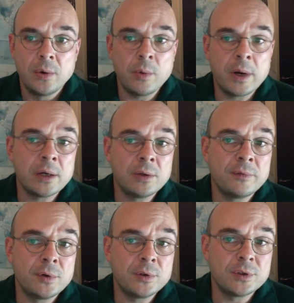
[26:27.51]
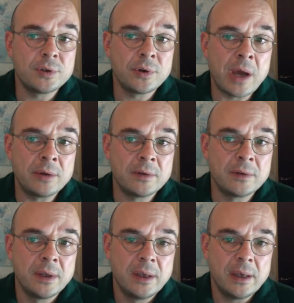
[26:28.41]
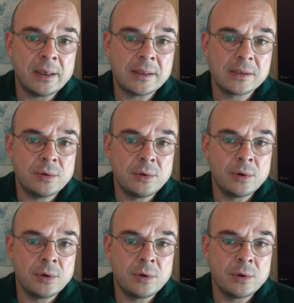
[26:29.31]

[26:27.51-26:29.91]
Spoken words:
where the voter turnout is,